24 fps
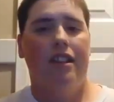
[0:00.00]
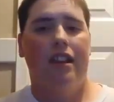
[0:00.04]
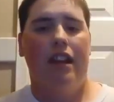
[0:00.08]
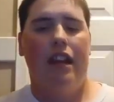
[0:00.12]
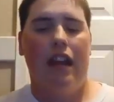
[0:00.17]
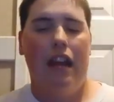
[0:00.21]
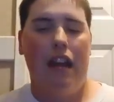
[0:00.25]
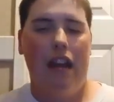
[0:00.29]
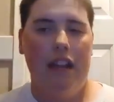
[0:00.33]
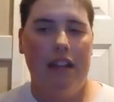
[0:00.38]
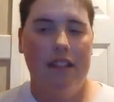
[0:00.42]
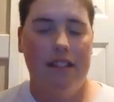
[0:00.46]
saying,
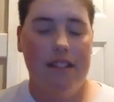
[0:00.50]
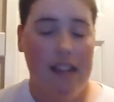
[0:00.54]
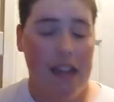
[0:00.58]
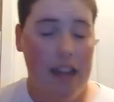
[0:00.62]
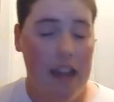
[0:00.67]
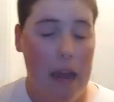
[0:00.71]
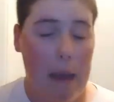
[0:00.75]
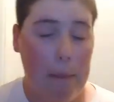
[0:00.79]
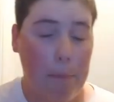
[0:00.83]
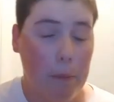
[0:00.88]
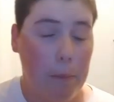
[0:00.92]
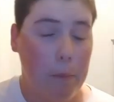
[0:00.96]

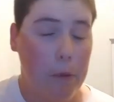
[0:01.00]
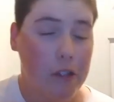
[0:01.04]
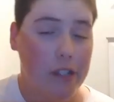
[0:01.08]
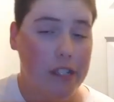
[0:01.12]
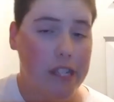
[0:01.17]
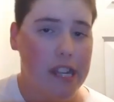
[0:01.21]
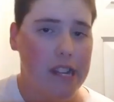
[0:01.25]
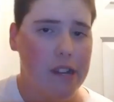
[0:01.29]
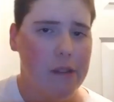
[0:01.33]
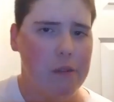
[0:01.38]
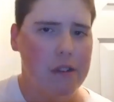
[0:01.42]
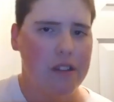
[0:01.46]
say happy
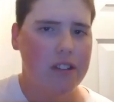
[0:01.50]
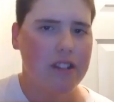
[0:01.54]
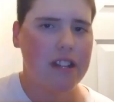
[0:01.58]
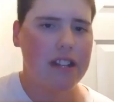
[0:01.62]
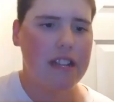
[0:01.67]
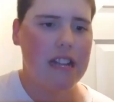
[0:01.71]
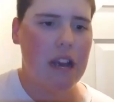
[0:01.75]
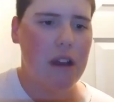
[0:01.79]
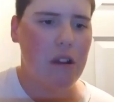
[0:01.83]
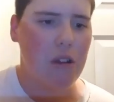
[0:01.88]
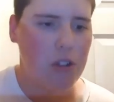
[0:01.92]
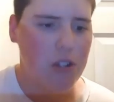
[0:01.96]
birthday, which
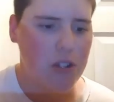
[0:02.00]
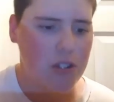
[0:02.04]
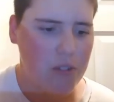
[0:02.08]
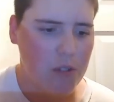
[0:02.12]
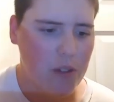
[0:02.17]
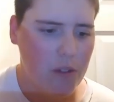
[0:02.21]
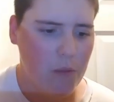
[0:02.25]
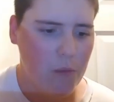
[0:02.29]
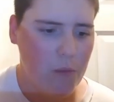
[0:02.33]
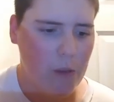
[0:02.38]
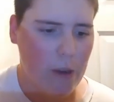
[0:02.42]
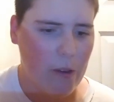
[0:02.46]
that was
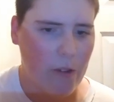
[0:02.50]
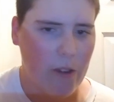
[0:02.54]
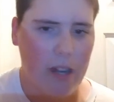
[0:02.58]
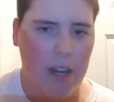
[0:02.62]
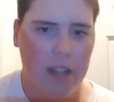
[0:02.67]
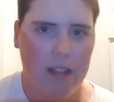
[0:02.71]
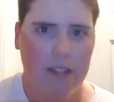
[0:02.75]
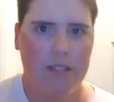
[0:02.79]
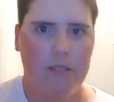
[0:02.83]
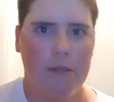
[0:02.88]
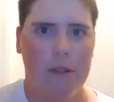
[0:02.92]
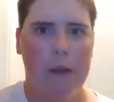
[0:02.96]
very
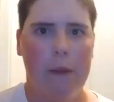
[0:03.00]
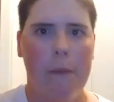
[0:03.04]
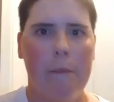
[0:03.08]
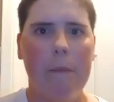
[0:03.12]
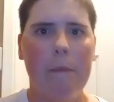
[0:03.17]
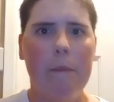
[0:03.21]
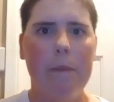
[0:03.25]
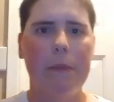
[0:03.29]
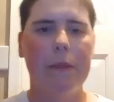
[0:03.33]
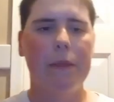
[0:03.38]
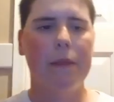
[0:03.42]
nice of him.